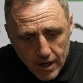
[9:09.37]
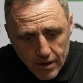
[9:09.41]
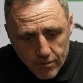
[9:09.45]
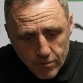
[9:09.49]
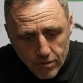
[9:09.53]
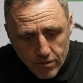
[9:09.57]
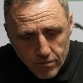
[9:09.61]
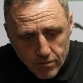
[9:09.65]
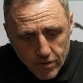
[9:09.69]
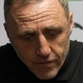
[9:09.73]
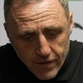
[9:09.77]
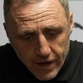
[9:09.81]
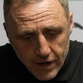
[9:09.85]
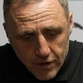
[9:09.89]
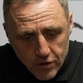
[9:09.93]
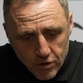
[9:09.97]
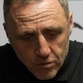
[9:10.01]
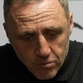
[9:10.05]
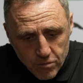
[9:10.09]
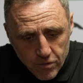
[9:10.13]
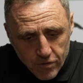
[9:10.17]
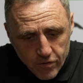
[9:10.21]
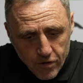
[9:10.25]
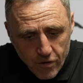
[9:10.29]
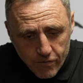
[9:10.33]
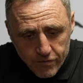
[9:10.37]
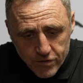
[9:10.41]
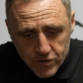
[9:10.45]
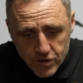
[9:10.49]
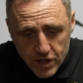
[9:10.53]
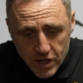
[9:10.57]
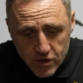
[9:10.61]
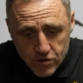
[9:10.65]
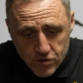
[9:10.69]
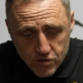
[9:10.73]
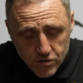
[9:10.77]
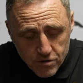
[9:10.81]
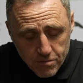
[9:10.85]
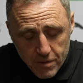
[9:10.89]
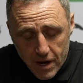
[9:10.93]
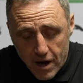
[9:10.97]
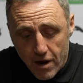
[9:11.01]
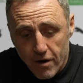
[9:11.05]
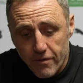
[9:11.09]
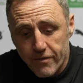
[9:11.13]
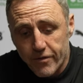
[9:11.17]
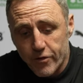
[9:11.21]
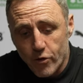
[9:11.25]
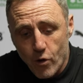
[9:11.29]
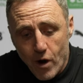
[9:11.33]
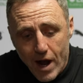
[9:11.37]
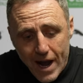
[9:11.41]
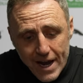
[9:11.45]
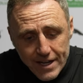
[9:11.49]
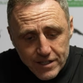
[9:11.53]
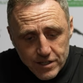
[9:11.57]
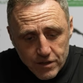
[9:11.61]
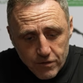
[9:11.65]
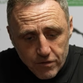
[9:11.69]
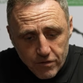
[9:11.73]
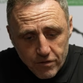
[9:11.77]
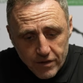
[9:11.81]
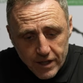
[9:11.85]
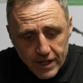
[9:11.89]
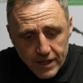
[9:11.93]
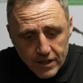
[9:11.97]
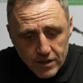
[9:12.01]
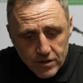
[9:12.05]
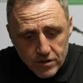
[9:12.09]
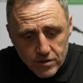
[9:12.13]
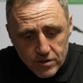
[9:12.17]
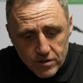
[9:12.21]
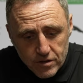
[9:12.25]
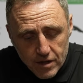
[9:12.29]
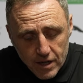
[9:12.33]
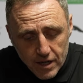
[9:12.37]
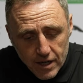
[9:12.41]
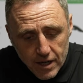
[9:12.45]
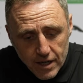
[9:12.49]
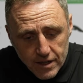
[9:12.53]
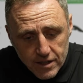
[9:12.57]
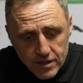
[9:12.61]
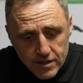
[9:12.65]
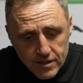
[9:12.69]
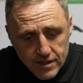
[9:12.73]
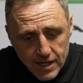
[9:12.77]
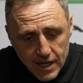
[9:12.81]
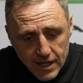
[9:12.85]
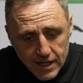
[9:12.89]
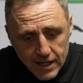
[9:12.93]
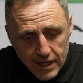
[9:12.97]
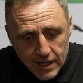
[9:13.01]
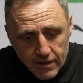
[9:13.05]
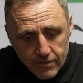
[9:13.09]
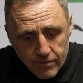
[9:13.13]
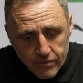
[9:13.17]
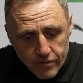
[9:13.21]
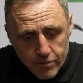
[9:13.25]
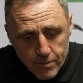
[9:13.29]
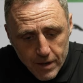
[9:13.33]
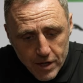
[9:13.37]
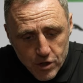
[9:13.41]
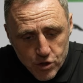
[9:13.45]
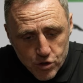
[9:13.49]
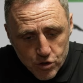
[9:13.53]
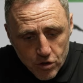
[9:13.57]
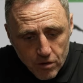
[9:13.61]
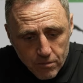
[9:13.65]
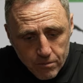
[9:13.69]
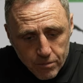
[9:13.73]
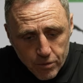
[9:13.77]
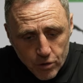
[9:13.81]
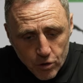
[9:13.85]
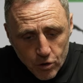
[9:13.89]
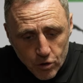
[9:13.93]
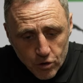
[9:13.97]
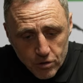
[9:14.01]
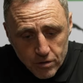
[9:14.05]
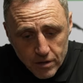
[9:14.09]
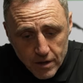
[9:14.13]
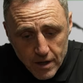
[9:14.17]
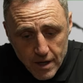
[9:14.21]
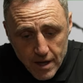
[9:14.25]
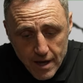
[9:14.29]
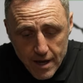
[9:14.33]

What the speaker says: We've had a number of conversations about a variety of things, and he's taking information on board.